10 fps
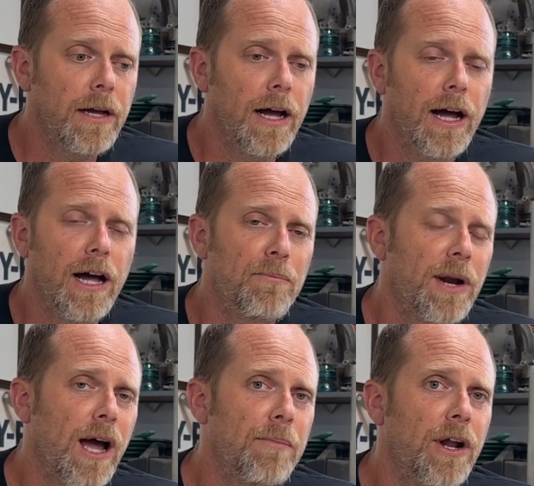but
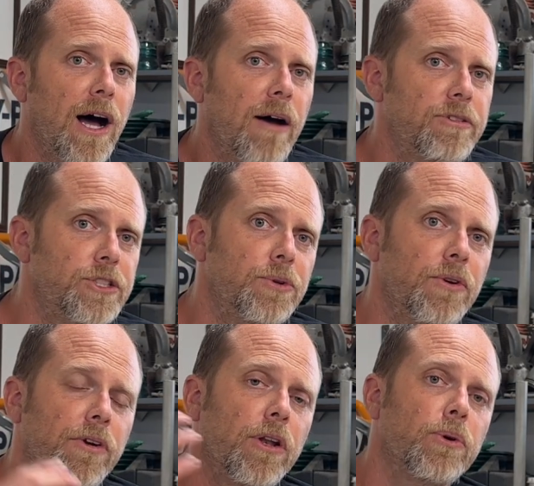I'm an offshoot
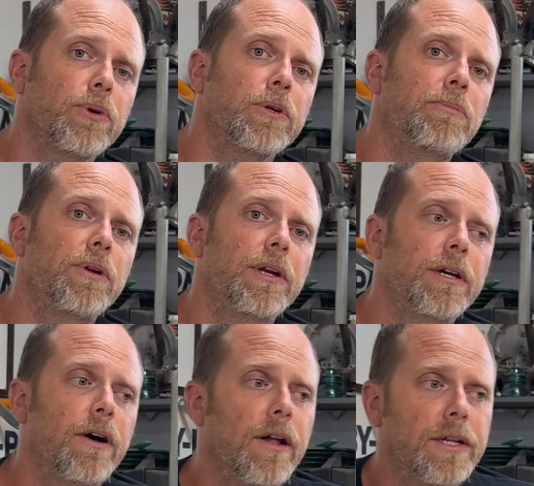of our local community
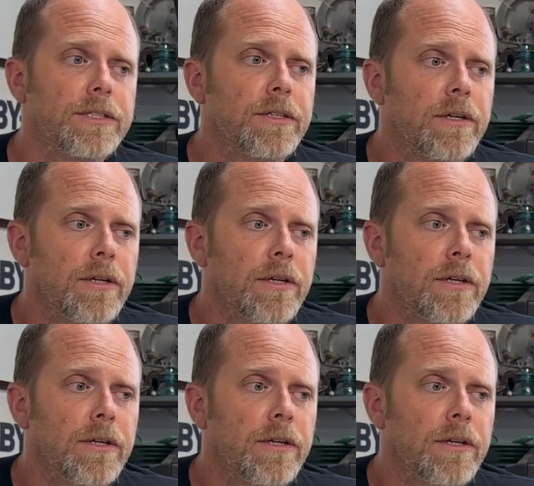college.